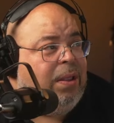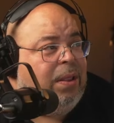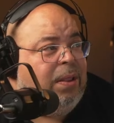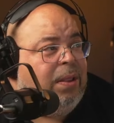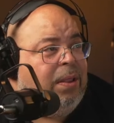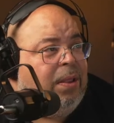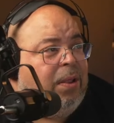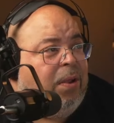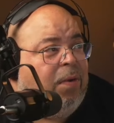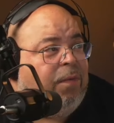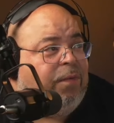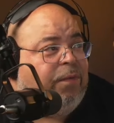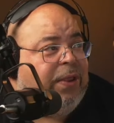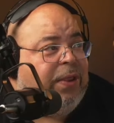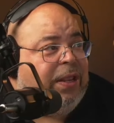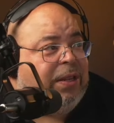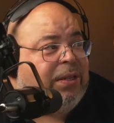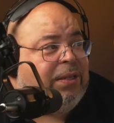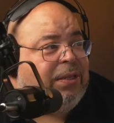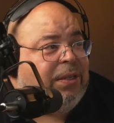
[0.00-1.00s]
Hopefully
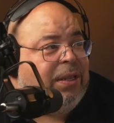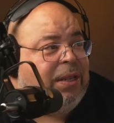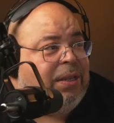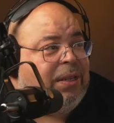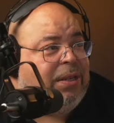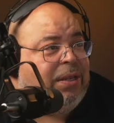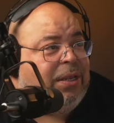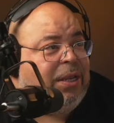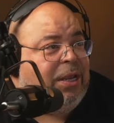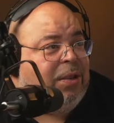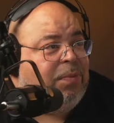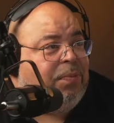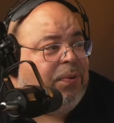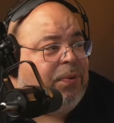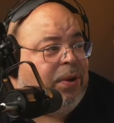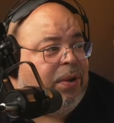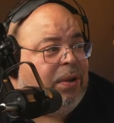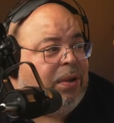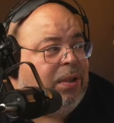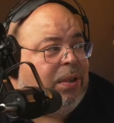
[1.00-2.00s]
it's it's seen pretty
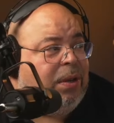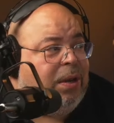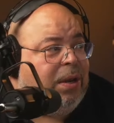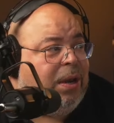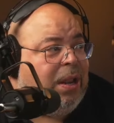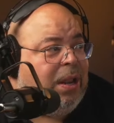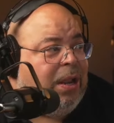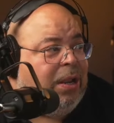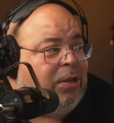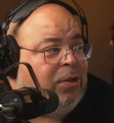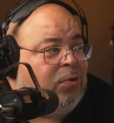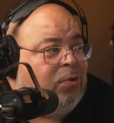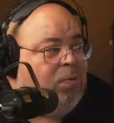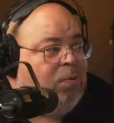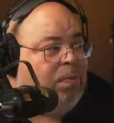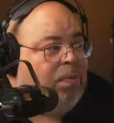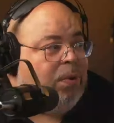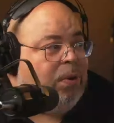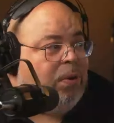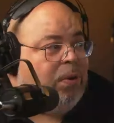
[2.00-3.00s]
good and I ain't too
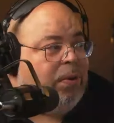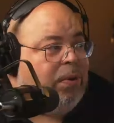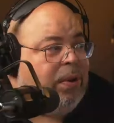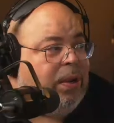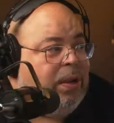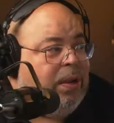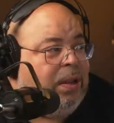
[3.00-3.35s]
blurry.